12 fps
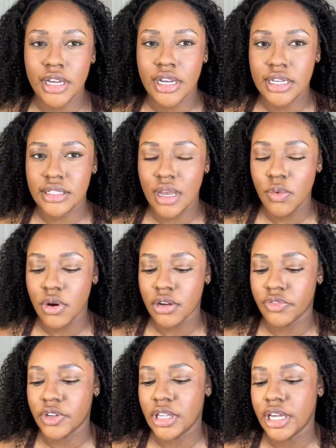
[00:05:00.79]
because I wore it
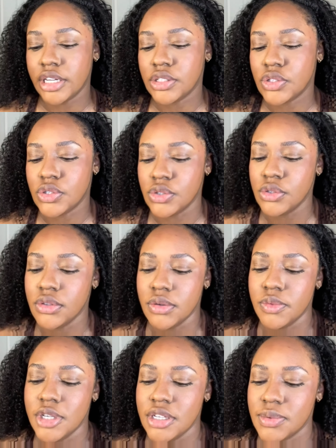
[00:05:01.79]
for like 2
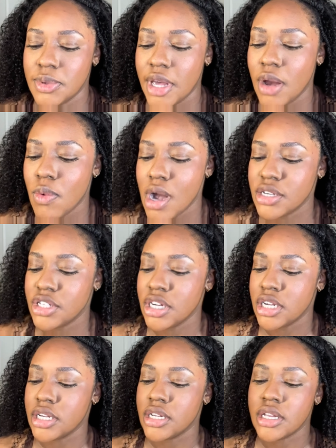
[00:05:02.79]
weeks without washing
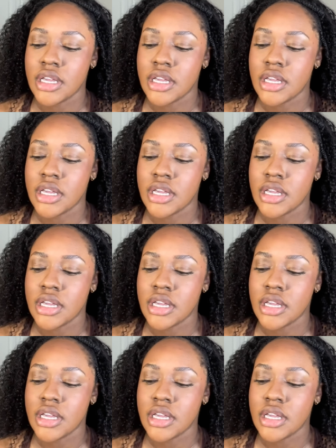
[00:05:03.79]
it,